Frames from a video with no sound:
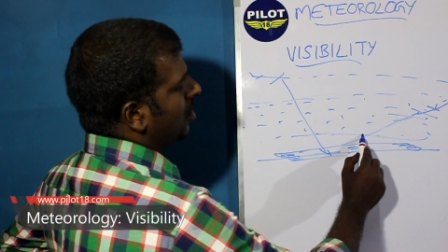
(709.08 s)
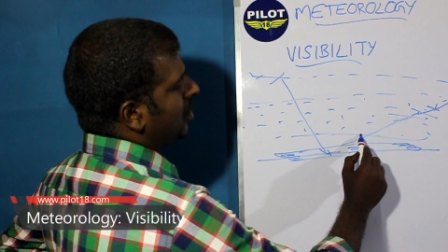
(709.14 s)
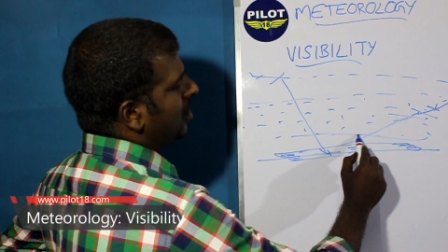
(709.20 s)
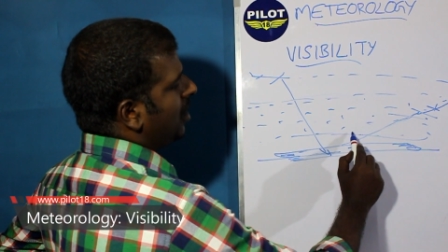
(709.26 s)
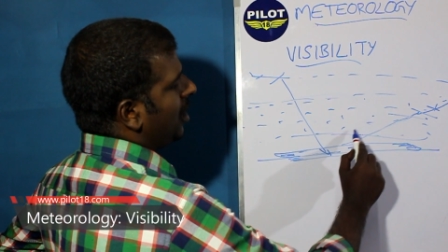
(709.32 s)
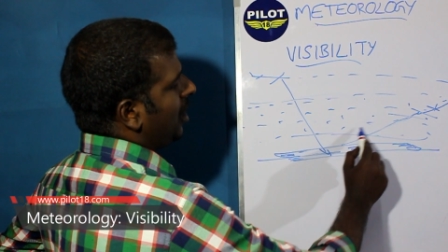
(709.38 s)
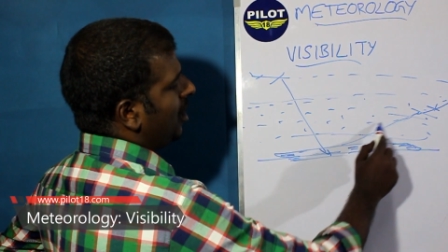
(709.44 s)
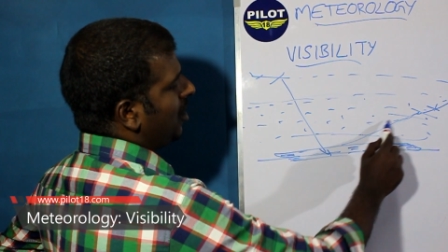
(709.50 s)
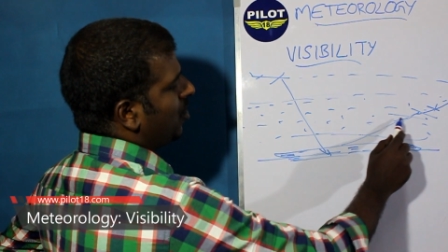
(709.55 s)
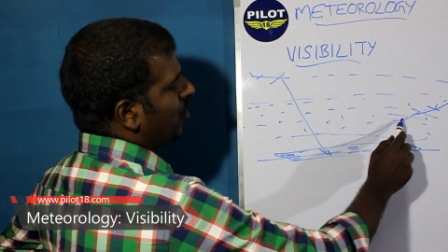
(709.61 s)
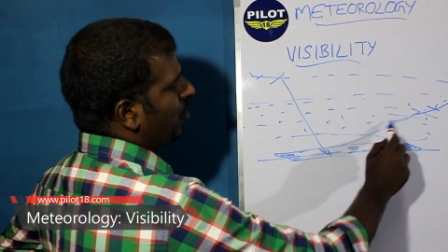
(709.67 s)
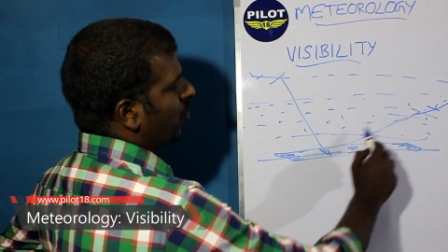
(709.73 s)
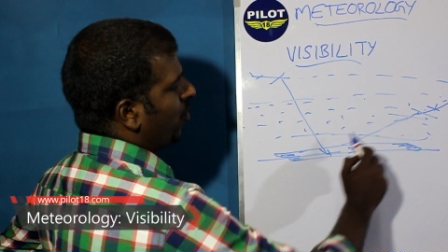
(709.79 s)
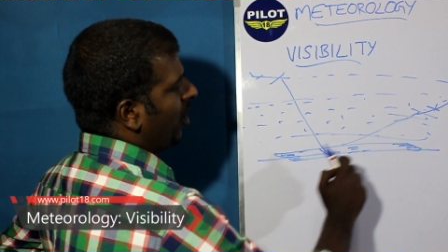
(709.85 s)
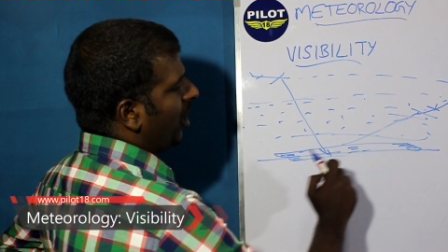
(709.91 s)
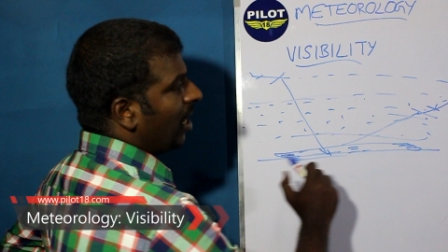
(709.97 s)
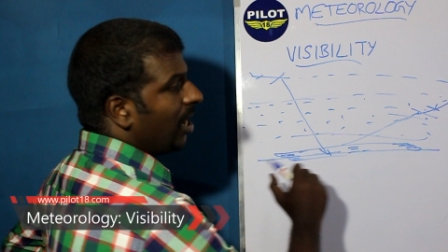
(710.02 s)
see
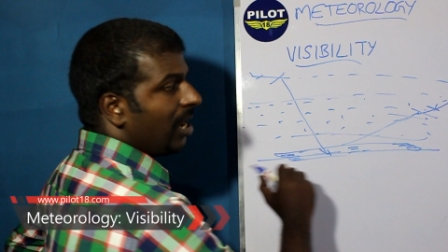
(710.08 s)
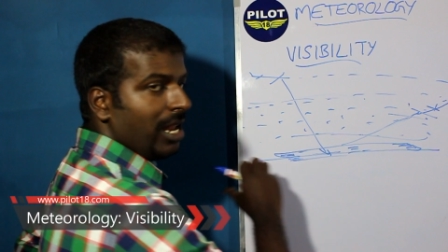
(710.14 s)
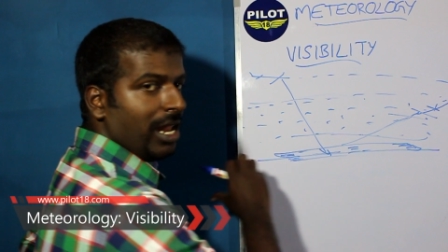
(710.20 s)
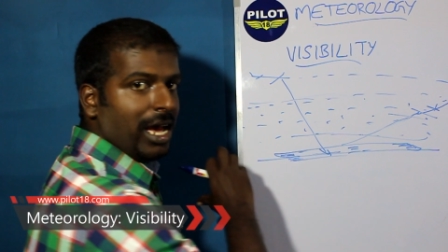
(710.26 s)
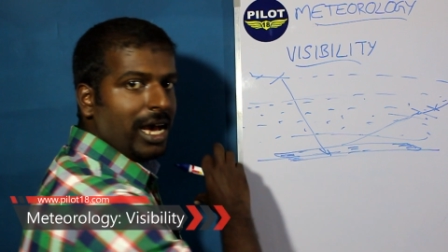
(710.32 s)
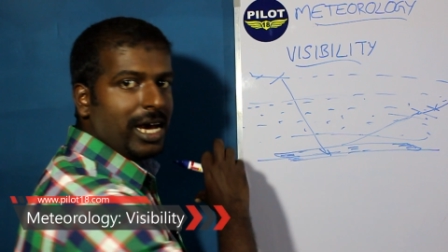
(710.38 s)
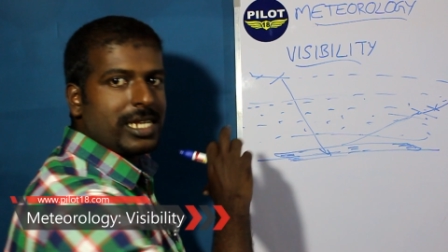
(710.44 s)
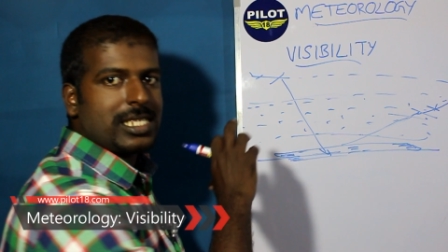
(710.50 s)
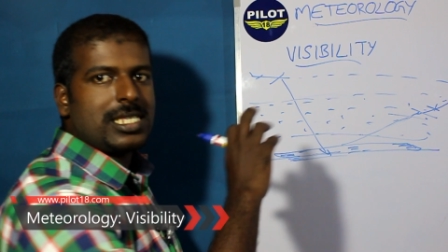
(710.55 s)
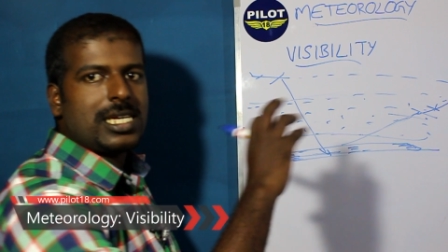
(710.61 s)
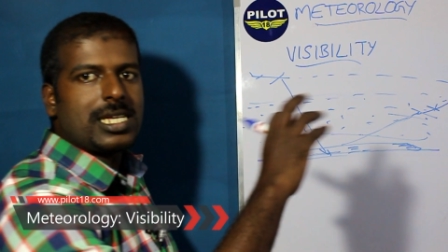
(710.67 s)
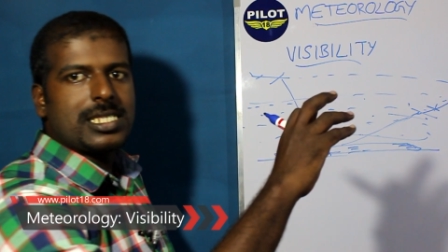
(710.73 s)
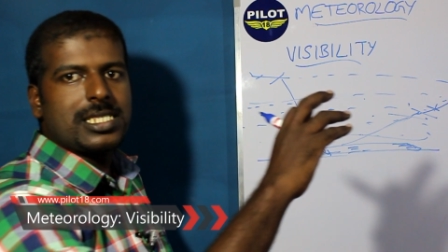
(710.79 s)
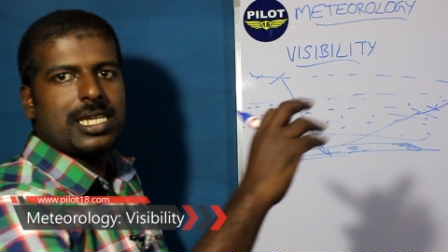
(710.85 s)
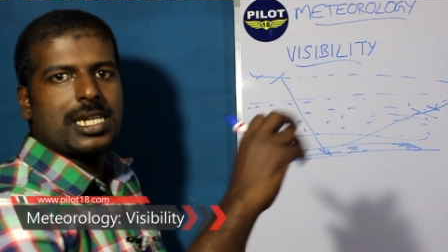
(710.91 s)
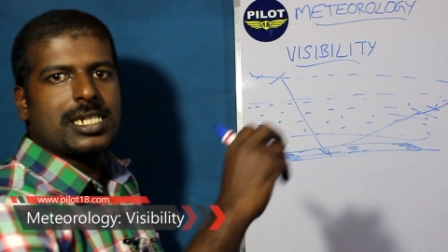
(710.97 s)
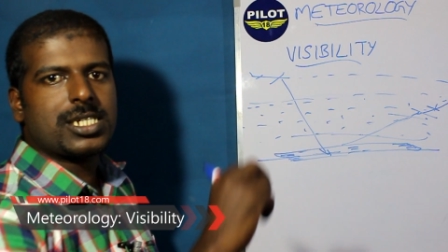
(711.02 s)
through a
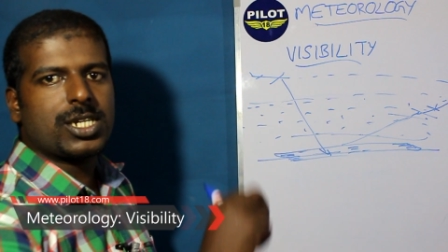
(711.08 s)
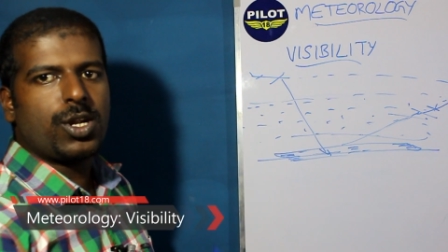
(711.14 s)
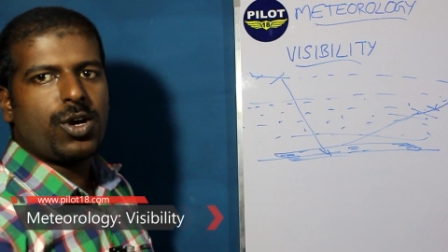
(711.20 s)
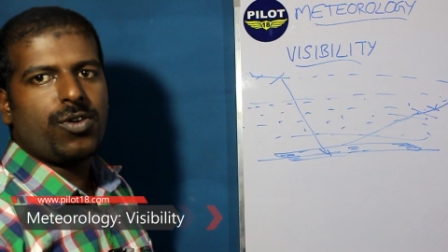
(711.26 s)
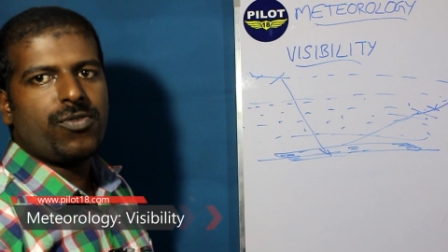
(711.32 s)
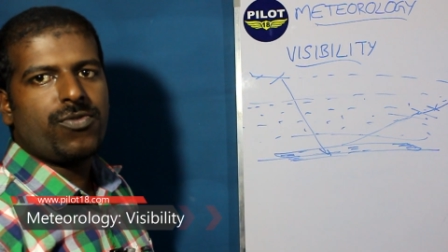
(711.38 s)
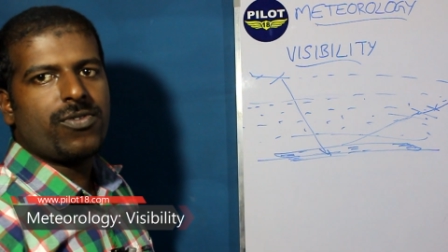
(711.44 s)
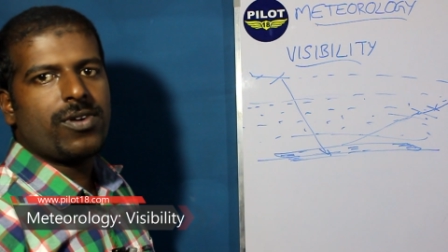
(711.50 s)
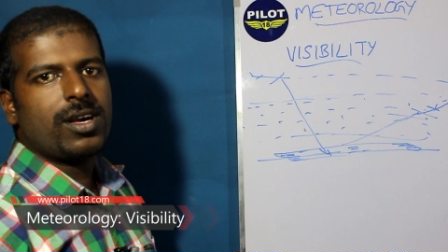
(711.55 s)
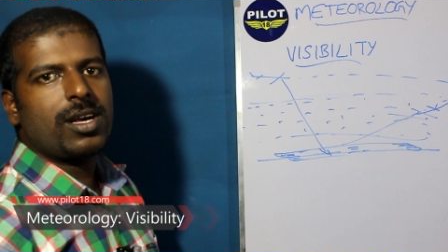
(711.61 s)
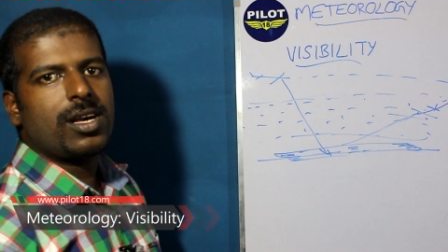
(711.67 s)
larger section of